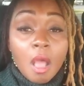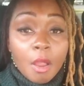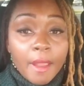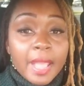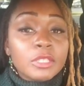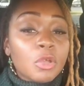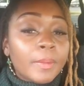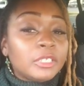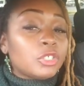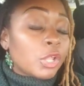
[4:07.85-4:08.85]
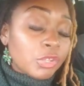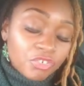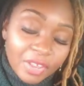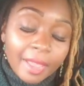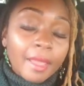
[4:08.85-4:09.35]
All right, so make sure you
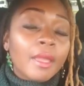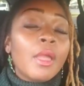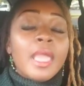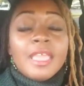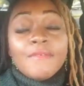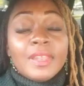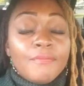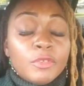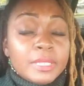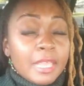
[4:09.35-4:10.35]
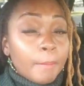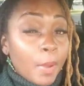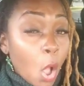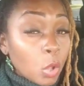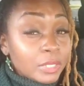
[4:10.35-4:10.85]
share. Even if you see a
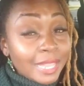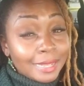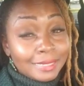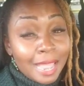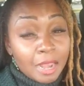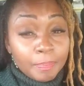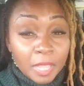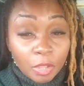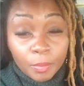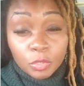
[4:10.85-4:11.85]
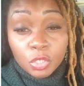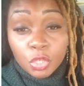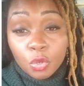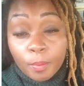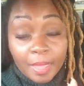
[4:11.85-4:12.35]
post that's not applicable to you,